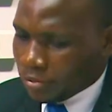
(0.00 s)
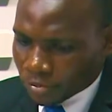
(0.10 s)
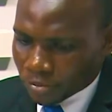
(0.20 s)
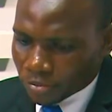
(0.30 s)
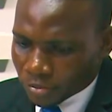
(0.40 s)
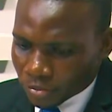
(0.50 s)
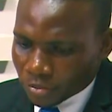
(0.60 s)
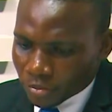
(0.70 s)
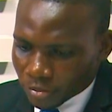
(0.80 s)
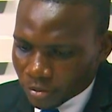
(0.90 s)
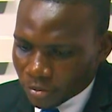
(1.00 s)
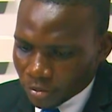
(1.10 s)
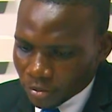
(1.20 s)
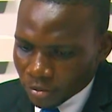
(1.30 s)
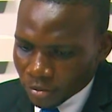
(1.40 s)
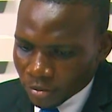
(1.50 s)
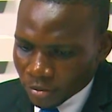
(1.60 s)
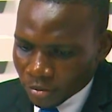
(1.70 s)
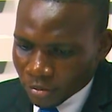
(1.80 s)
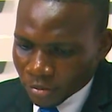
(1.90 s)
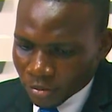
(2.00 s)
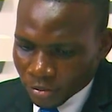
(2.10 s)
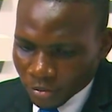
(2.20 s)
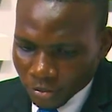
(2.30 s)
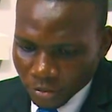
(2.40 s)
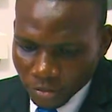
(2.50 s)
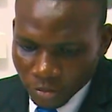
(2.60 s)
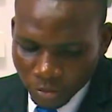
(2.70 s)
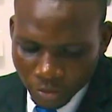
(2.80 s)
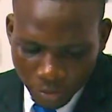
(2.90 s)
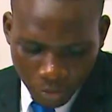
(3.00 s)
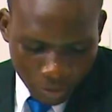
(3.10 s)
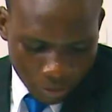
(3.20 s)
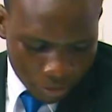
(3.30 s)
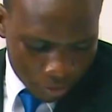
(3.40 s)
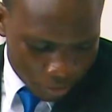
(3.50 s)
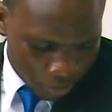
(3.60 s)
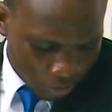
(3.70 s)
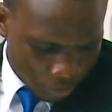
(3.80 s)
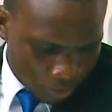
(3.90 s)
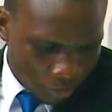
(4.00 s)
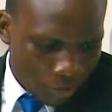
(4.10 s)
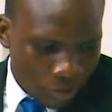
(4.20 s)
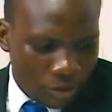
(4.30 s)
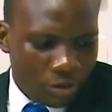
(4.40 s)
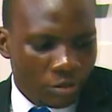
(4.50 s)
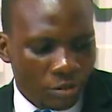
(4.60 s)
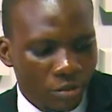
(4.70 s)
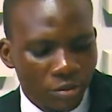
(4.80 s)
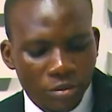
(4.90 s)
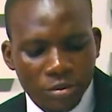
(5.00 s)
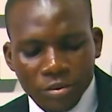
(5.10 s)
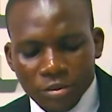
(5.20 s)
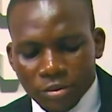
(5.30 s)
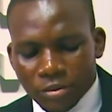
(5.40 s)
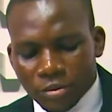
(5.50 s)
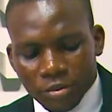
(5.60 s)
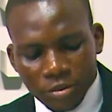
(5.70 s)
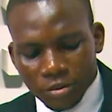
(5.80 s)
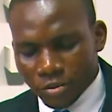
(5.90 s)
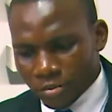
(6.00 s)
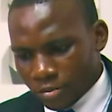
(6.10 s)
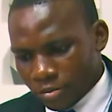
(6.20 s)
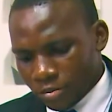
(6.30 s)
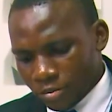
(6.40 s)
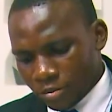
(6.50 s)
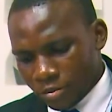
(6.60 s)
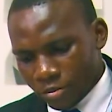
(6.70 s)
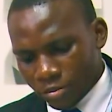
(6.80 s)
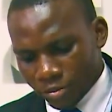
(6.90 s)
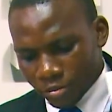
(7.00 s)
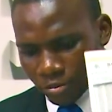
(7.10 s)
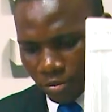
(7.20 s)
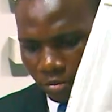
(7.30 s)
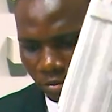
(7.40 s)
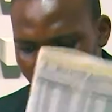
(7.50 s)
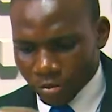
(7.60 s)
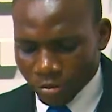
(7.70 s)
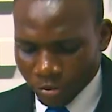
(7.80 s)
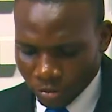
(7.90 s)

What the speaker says: [no speech]